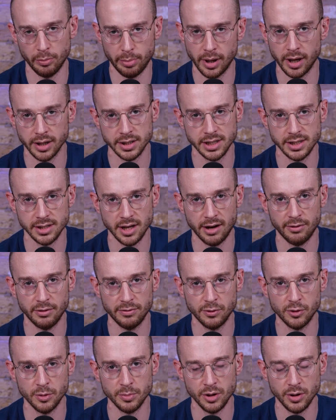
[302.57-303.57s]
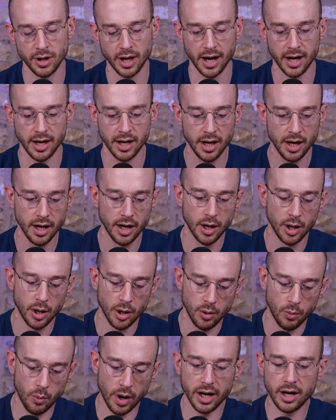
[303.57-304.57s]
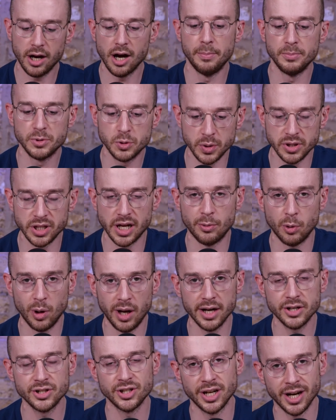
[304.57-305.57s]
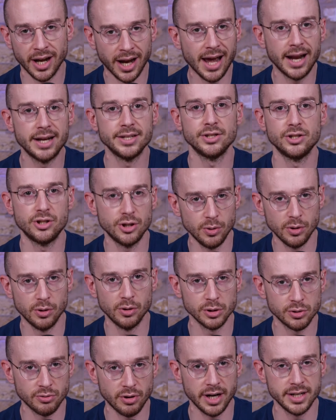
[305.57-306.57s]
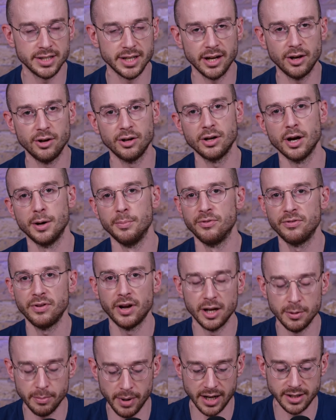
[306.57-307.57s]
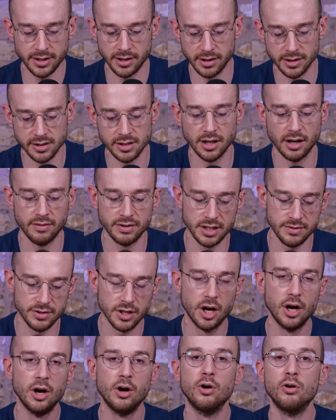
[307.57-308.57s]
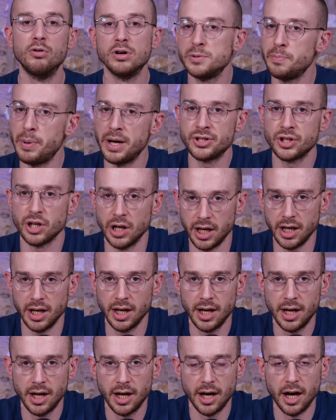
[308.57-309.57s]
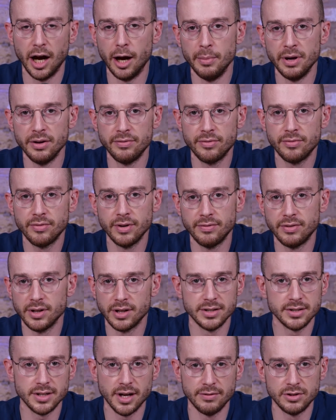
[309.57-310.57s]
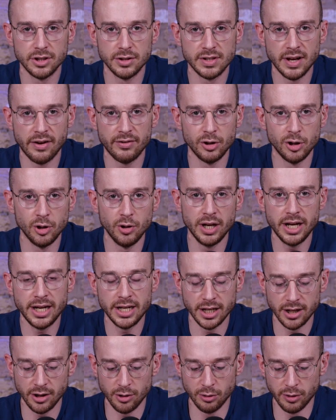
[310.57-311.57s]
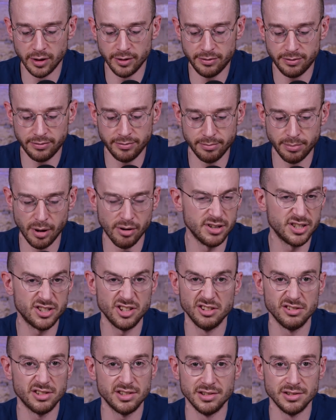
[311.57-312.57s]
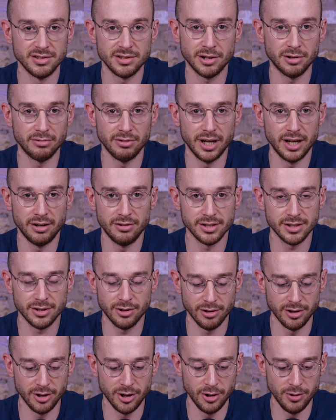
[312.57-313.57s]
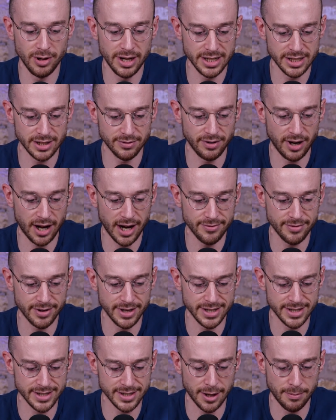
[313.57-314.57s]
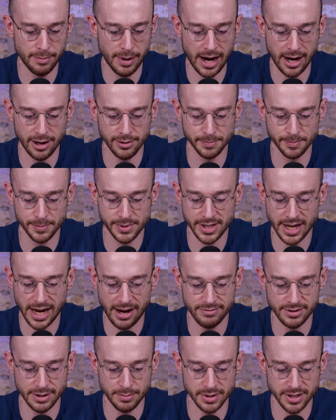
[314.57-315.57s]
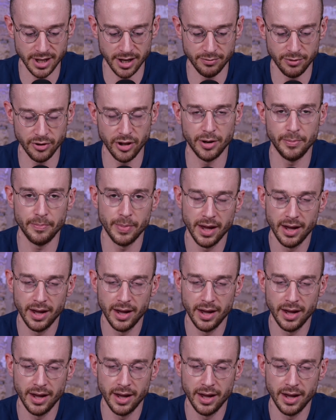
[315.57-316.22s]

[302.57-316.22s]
parties like Reform U K. When it comes to a general election, and again, it's a two-horse race, they could come flooding back to the Conservatives, or especially um, if, if the Conservatives have a new leader, or if Boris Johnson's career has got a new lease of life and he's somehow saved himself. Although,